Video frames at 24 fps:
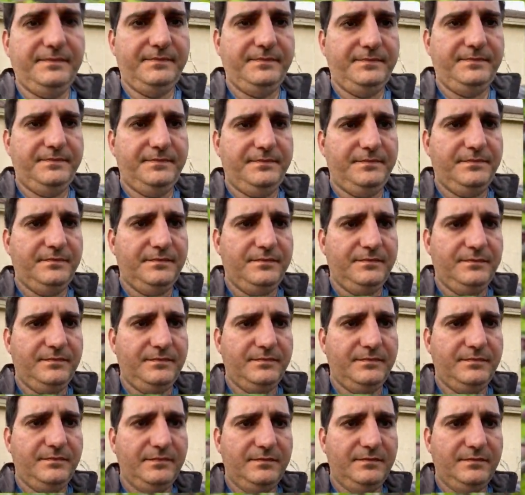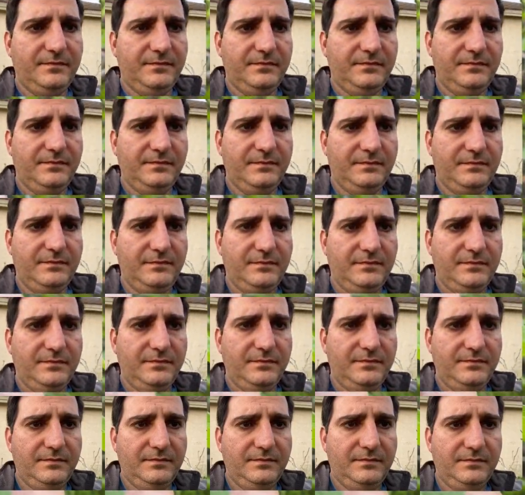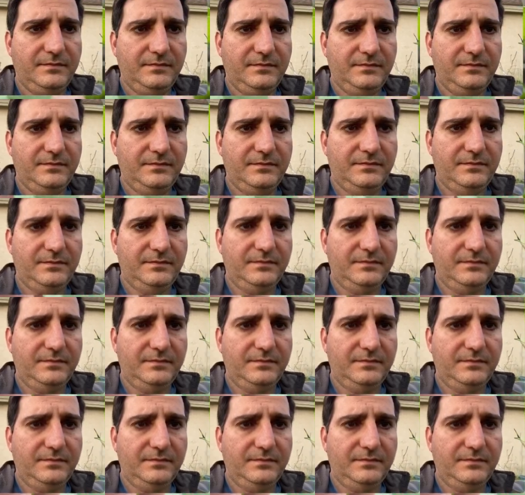(no one is talking)